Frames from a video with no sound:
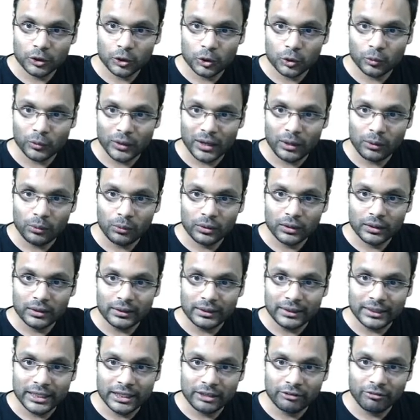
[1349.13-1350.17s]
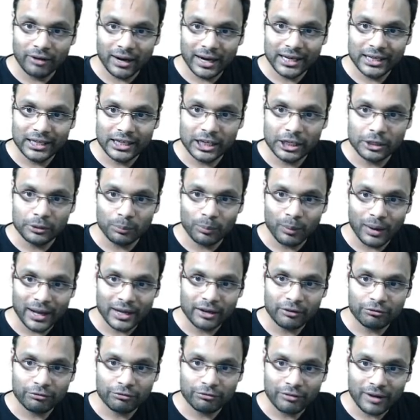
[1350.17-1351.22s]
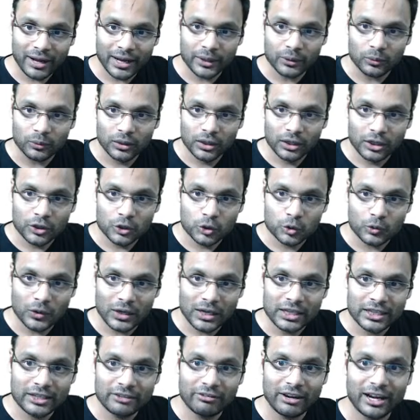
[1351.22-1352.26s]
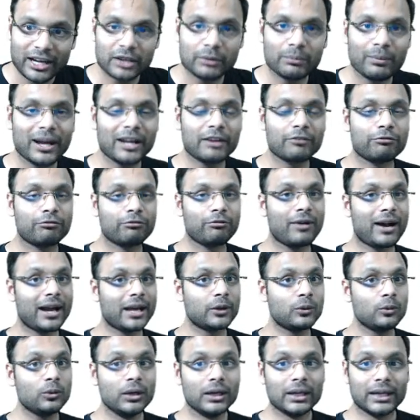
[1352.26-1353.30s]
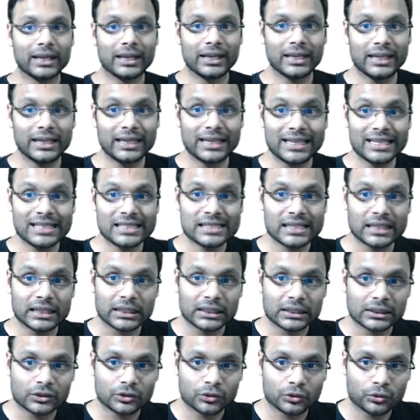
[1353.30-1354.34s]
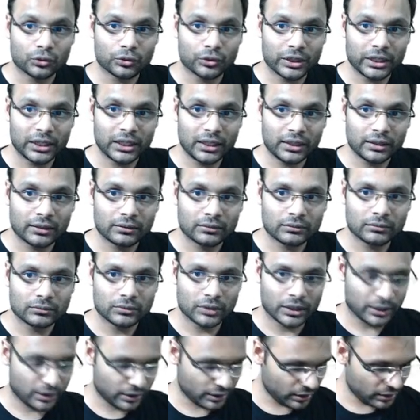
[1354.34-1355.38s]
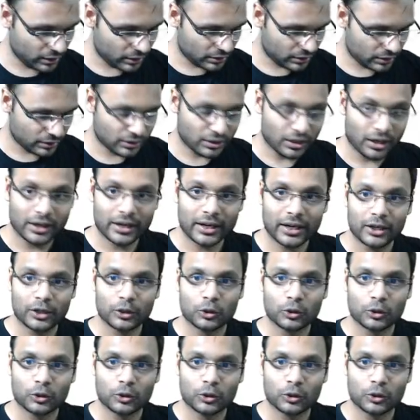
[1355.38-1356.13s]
12 divided by 5. 12 divided by 5 is 2.6. 2.4. Okay.